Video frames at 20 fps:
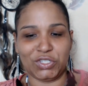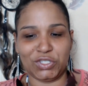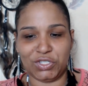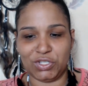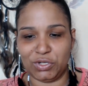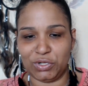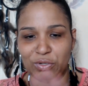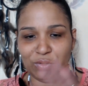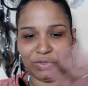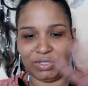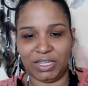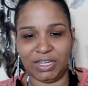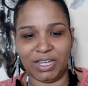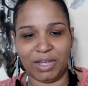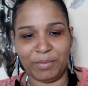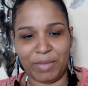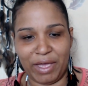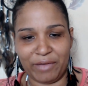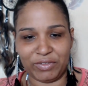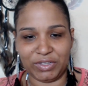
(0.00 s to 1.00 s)
So don't think I'm
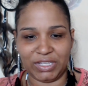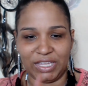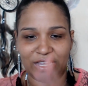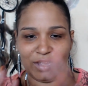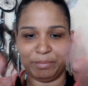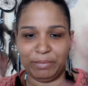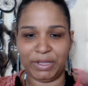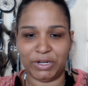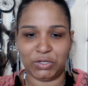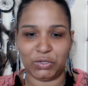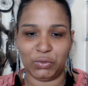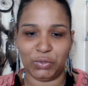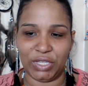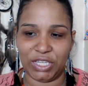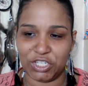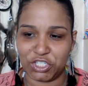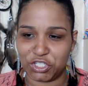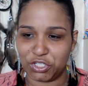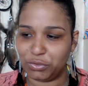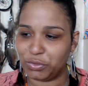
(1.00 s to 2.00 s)
having like a medical
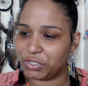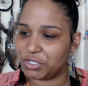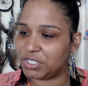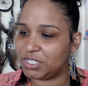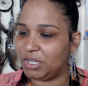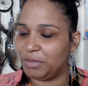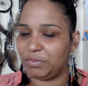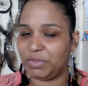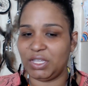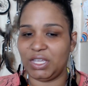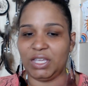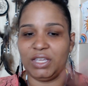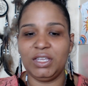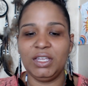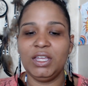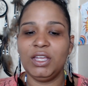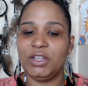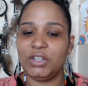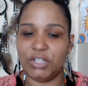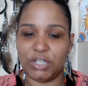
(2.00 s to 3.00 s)
issue or something.
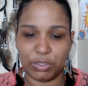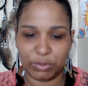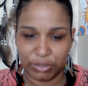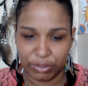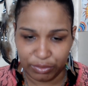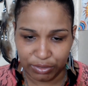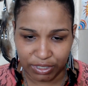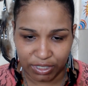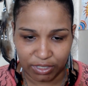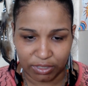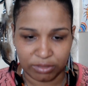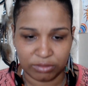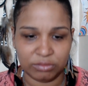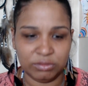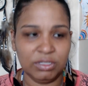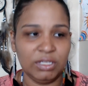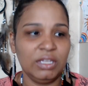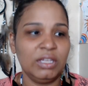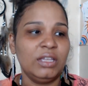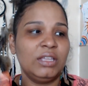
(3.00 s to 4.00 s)
No, no, no.
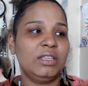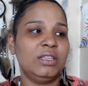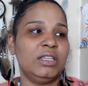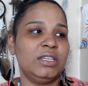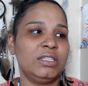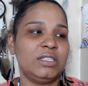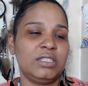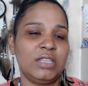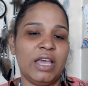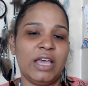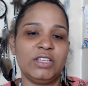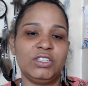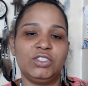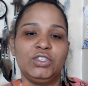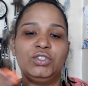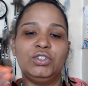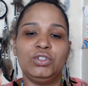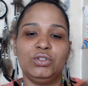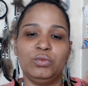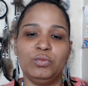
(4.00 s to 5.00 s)
This has to
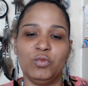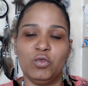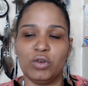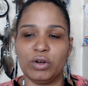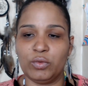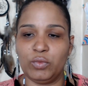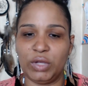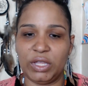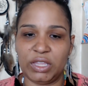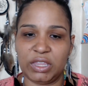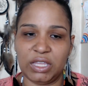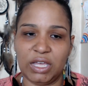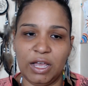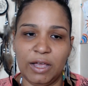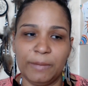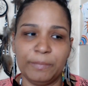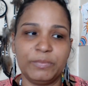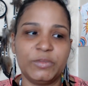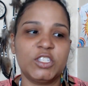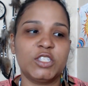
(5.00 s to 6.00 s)
do more with
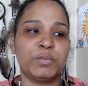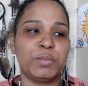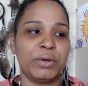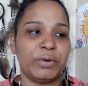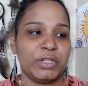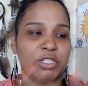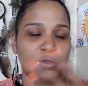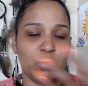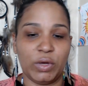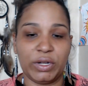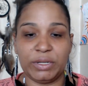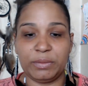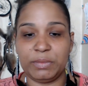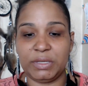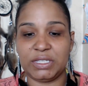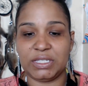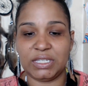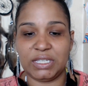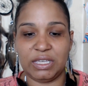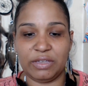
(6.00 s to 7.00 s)
spirits wanting me
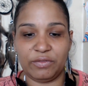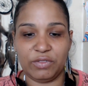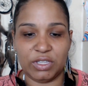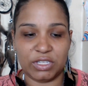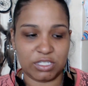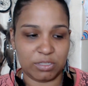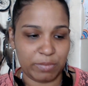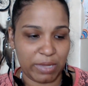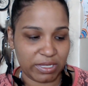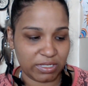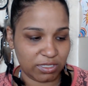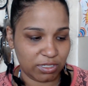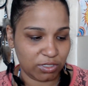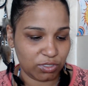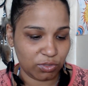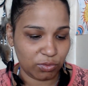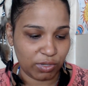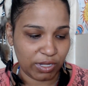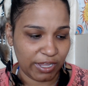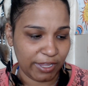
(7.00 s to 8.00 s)
to give this message,
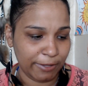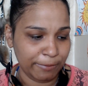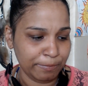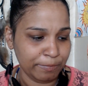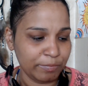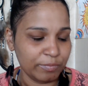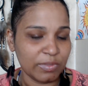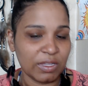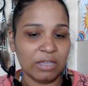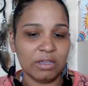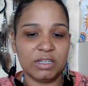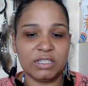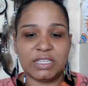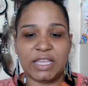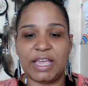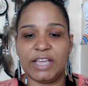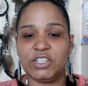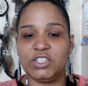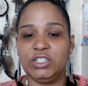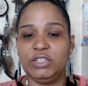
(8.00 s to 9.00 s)
okay? Because I
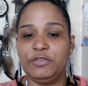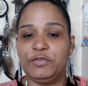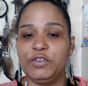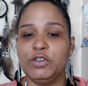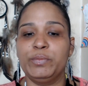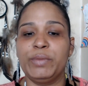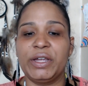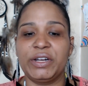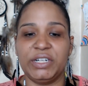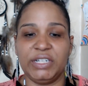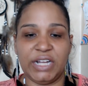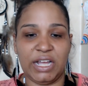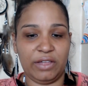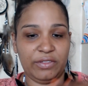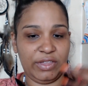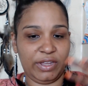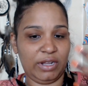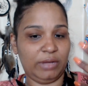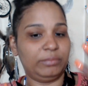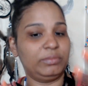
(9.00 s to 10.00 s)
actually feel better now
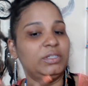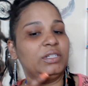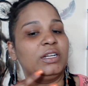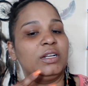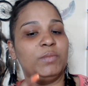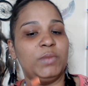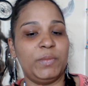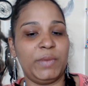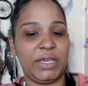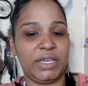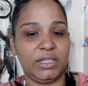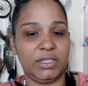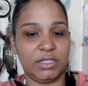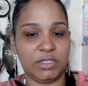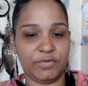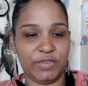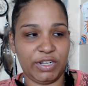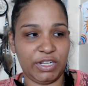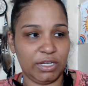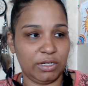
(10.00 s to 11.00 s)
that I'm going to be making this
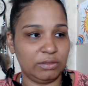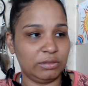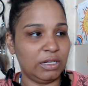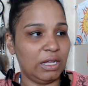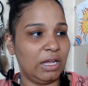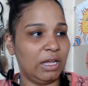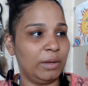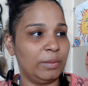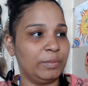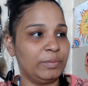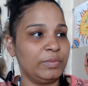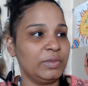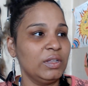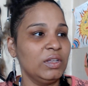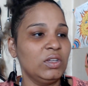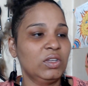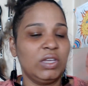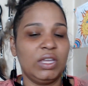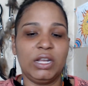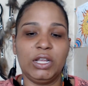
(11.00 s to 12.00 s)
video. And
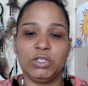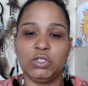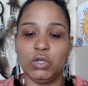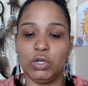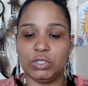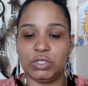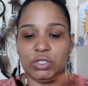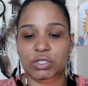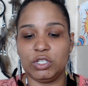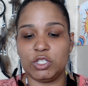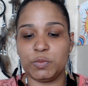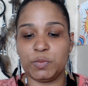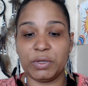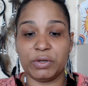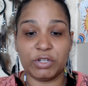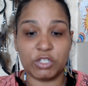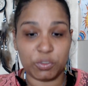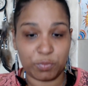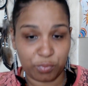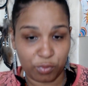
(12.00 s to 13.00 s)
I talked to the
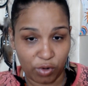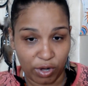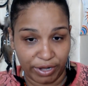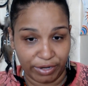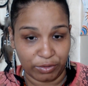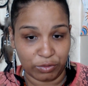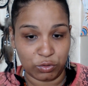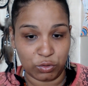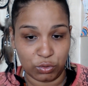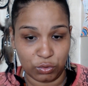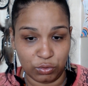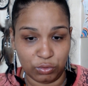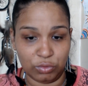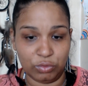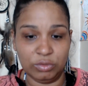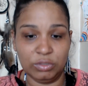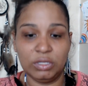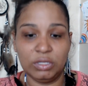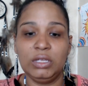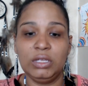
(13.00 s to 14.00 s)
spirits prior
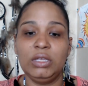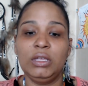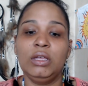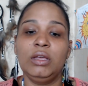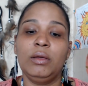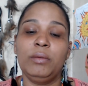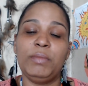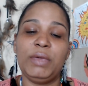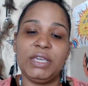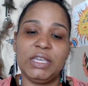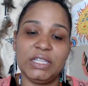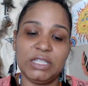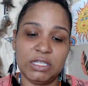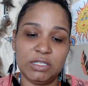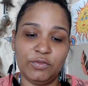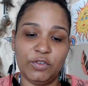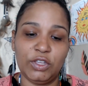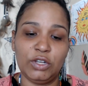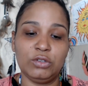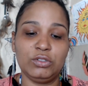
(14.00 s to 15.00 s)
to making this
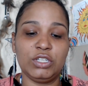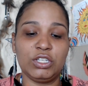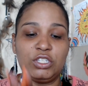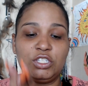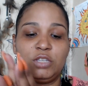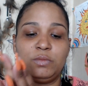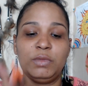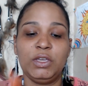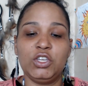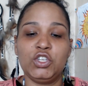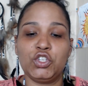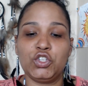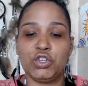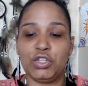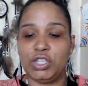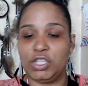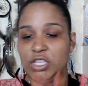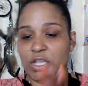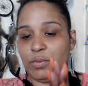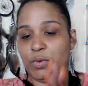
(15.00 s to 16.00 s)
video just to make sure
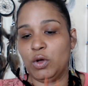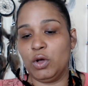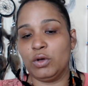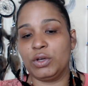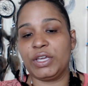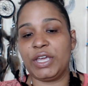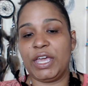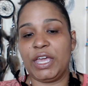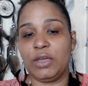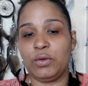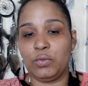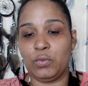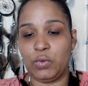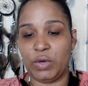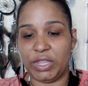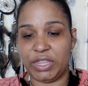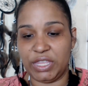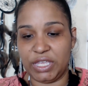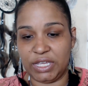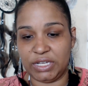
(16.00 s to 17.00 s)
that they were okay
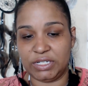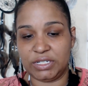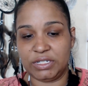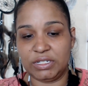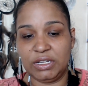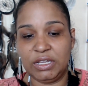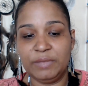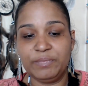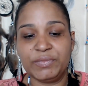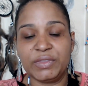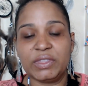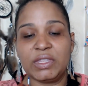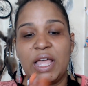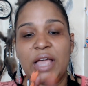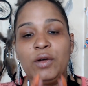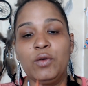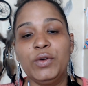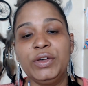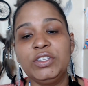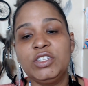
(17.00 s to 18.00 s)
with it. Not
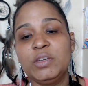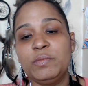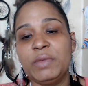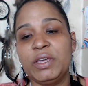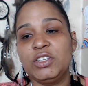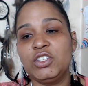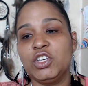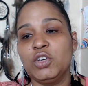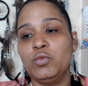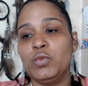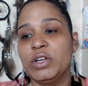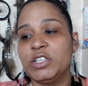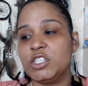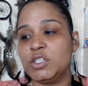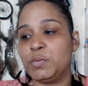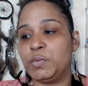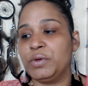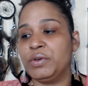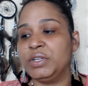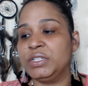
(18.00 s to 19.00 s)
going to mention what
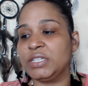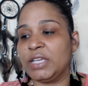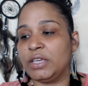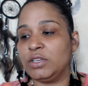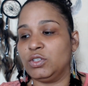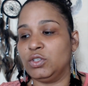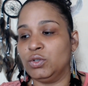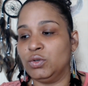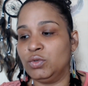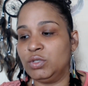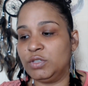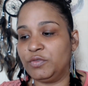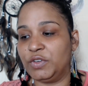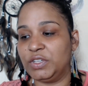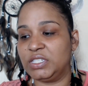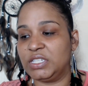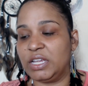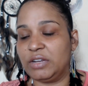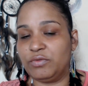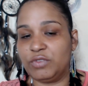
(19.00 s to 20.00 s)
spirits I use for
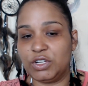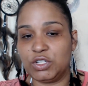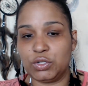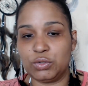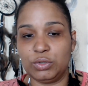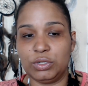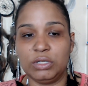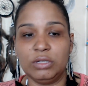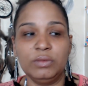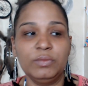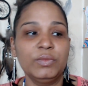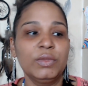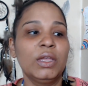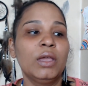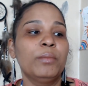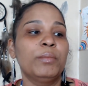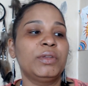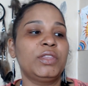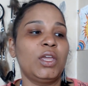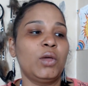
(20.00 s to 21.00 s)
said ritual,
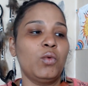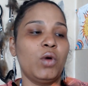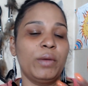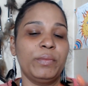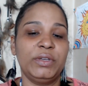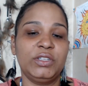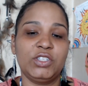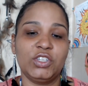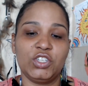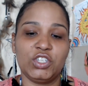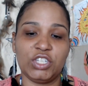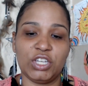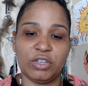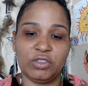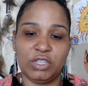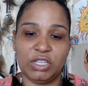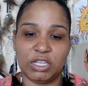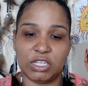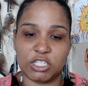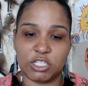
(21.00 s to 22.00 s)
but they want me to share
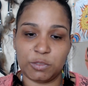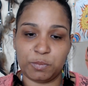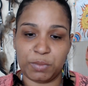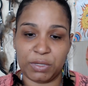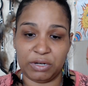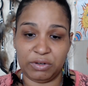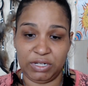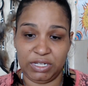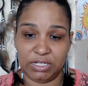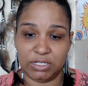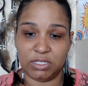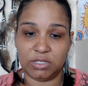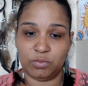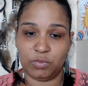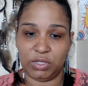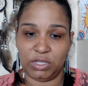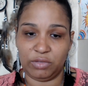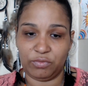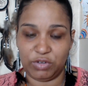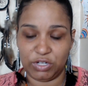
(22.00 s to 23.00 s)
the experience
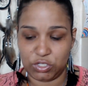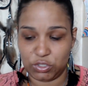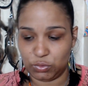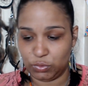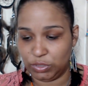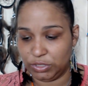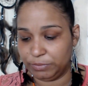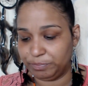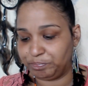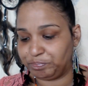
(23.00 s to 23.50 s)
with the ritual.